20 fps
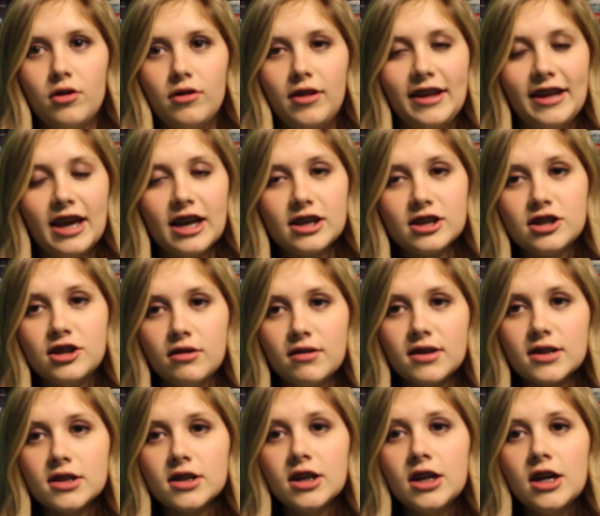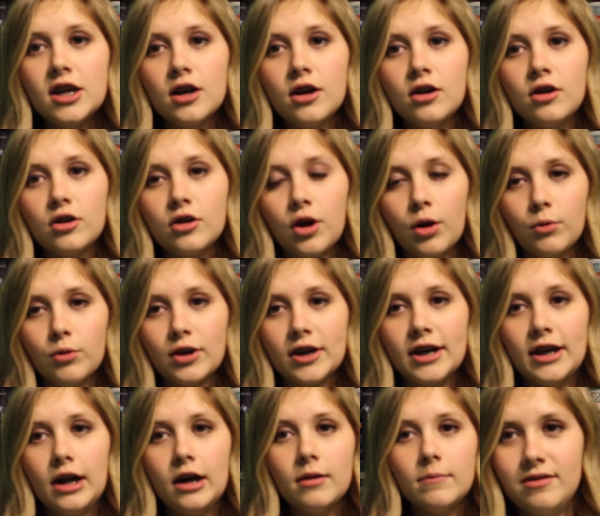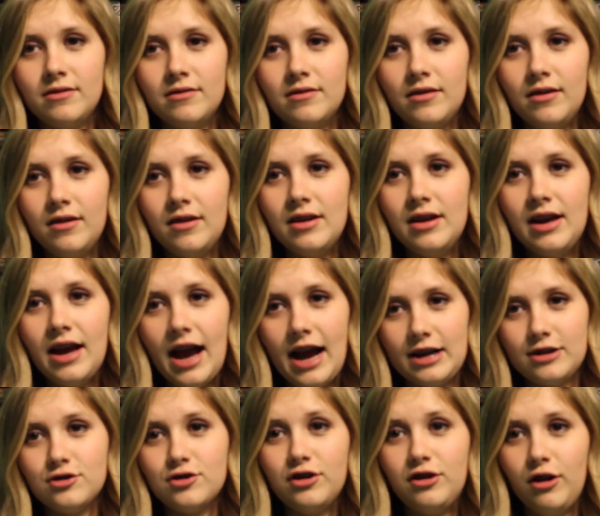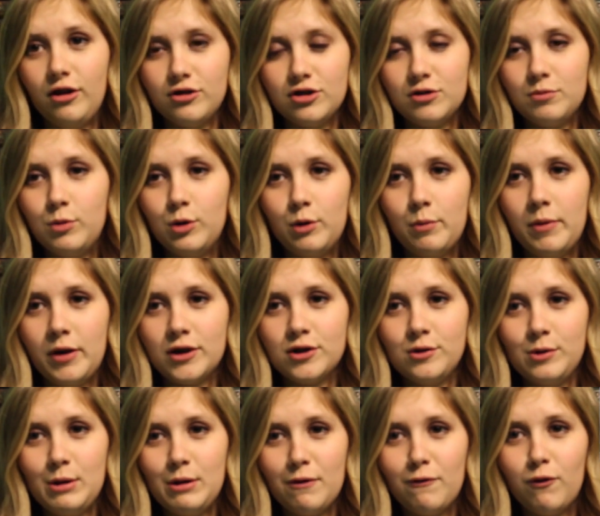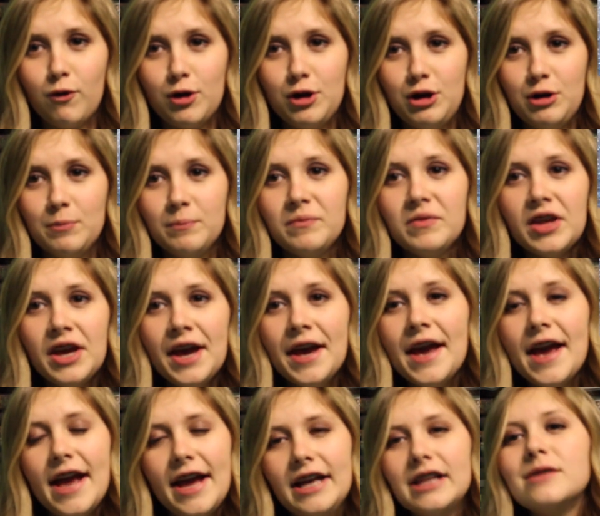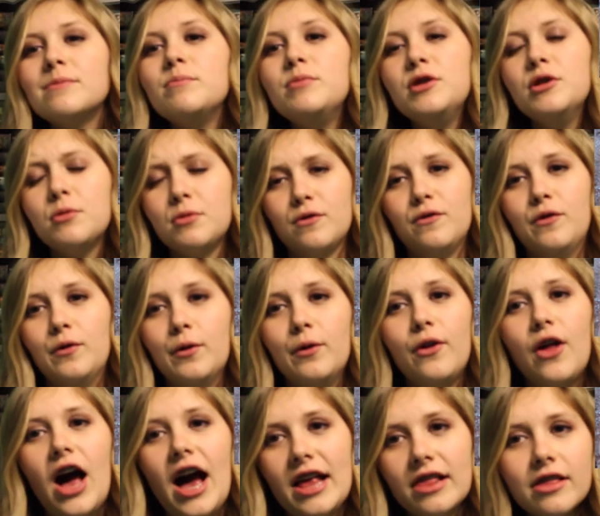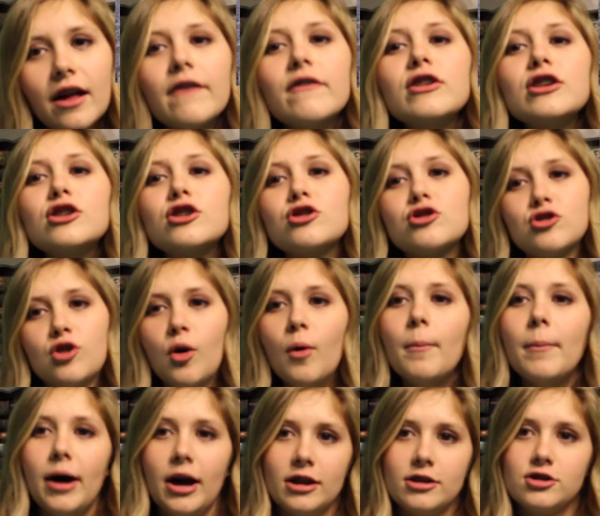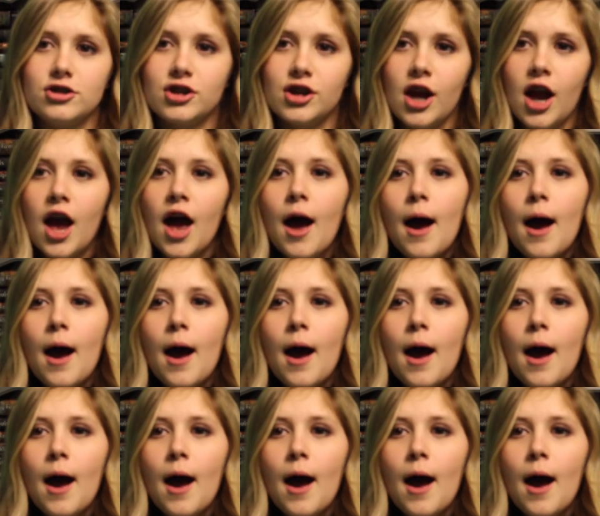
Like, seriously, go look it up. Actually, I'll just put a picture here for you. It's beautiful. I love it so much.